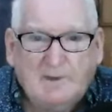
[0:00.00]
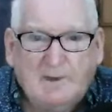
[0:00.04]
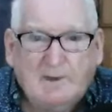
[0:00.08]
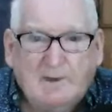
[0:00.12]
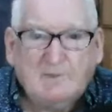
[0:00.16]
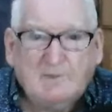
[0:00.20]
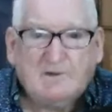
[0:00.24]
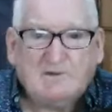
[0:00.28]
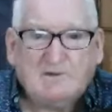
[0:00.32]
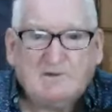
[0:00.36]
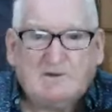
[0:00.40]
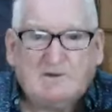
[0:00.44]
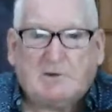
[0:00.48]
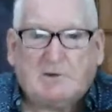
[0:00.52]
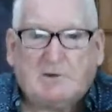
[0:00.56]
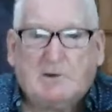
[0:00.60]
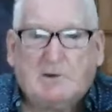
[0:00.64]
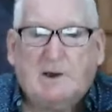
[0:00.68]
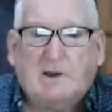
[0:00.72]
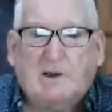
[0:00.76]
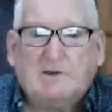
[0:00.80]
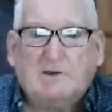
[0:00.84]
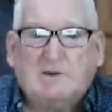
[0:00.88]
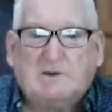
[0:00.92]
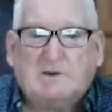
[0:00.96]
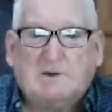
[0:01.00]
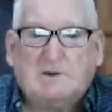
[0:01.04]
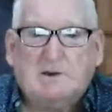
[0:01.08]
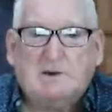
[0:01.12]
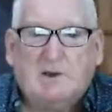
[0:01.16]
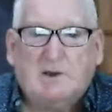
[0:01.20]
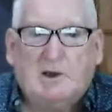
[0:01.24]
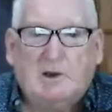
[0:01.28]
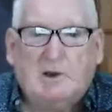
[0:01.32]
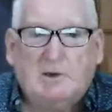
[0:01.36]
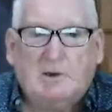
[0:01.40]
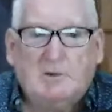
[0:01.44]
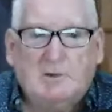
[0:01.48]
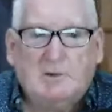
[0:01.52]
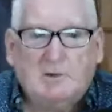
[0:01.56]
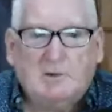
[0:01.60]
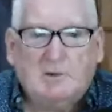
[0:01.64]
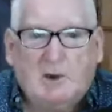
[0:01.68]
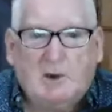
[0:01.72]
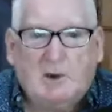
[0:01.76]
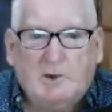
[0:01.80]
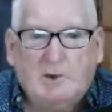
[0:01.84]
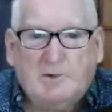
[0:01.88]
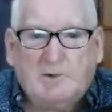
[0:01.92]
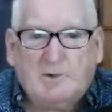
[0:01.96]
Does the Crown still
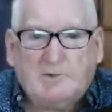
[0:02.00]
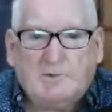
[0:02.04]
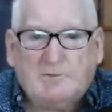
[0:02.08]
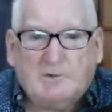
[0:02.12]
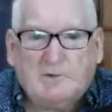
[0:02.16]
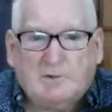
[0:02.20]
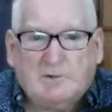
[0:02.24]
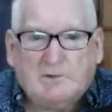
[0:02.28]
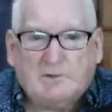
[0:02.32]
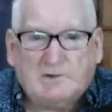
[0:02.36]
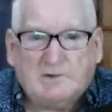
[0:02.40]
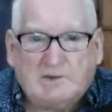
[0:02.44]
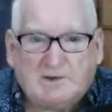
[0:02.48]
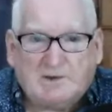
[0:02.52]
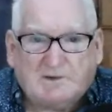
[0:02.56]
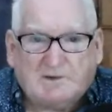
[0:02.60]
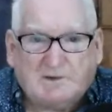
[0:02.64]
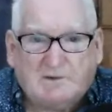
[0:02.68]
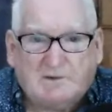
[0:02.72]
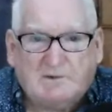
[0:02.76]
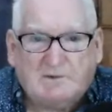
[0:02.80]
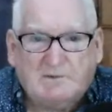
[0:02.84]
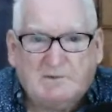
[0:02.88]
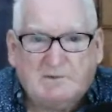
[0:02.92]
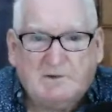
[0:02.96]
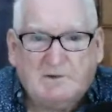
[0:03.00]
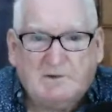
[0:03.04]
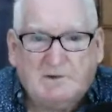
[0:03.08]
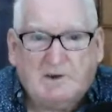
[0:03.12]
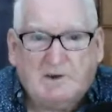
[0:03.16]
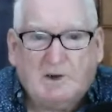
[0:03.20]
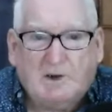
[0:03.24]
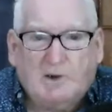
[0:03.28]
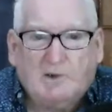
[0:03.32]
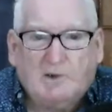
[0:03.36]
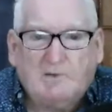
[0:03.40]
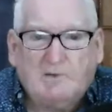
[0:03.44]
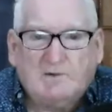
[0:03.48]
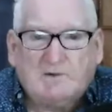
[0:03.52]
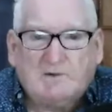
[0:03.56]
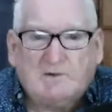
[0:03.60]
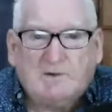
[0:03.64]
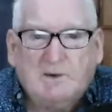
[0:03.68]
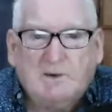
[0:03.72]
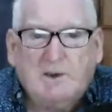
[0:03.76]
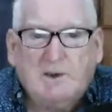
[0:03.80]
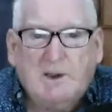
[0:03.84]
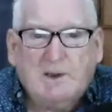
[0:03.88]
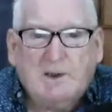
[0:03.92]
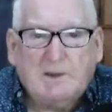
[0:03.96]
own it? No, it doesn't. It owns
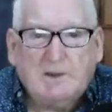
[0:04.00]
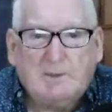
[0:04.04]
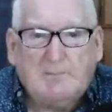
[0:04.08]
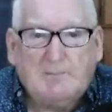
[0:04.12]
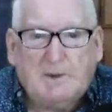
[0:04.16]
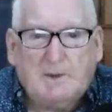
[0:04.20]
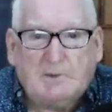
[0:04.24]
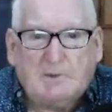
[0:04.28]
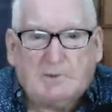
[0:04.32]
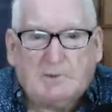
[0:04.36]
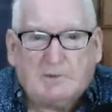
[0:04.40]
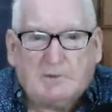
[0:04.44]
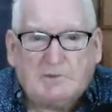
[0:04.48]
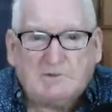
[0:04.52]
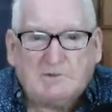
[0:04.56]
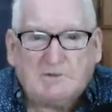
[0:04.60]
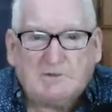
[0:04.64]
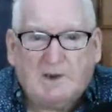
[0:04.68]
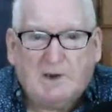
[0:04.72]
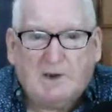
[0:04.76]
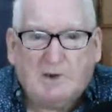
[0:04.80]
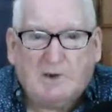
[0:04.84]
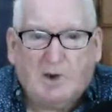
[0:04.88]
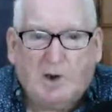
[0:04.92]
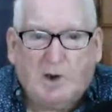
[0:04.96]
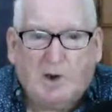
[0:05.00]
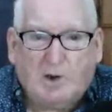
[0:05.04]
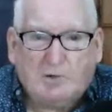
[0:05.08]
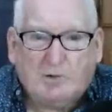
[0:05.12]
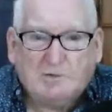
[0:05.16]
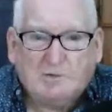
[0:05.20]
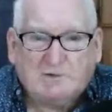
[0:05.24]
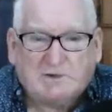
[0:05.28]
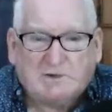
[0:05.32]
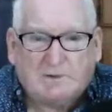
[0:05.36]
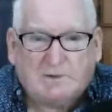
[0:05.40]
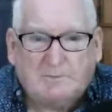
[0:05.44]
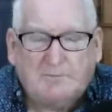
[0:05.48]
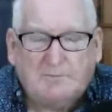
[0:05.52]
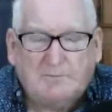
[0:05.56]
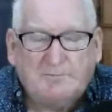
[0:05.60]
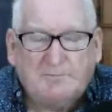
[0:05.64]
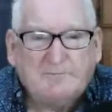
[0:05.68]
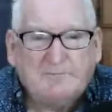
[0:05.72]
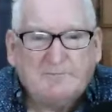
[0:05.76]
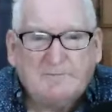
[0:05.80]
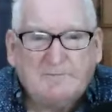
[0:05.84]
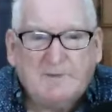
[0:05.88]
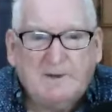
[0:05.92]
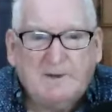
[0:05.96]
the minerals and holds them.
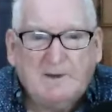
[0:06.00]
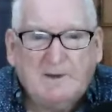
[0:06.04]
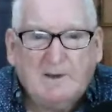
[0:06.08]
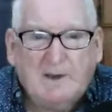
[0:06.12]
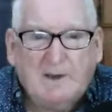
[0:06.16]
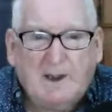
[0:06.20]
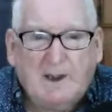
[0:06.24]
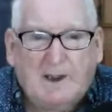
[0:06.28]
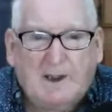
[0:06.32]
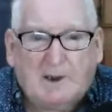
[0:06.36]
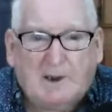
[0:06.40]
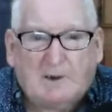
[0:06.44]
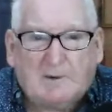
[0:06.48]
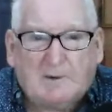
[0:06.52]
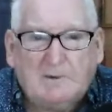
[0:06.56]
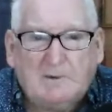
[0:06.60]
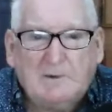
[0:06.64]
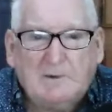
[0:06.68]
How?